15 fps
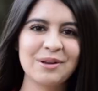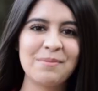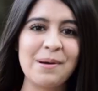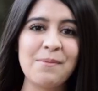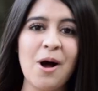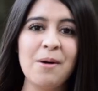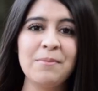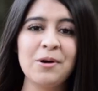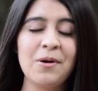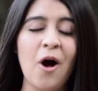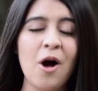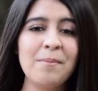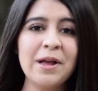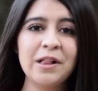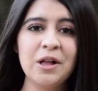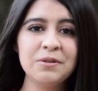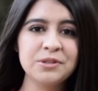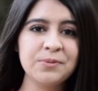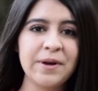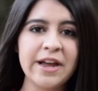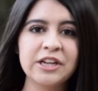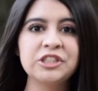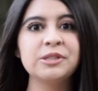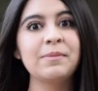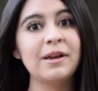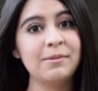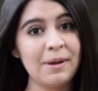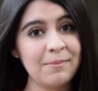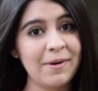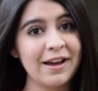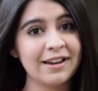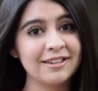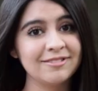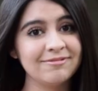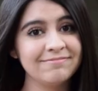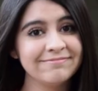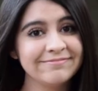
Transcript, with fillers: My mom put all my clothes away and she made my bed.